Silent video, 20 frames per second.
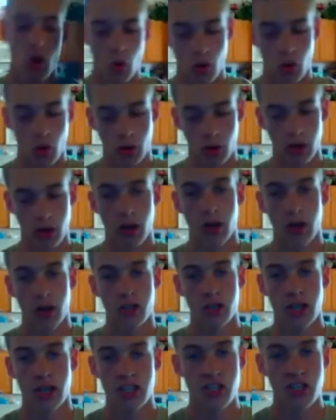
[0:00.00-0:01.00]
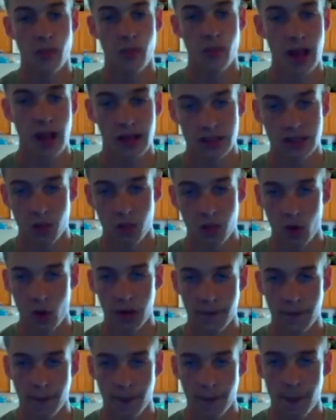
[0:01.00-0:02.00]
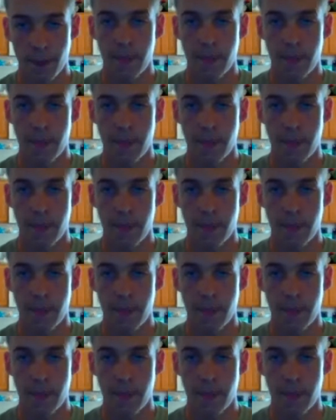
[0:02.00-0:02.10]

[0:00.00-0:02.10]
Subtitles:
or change the balance point,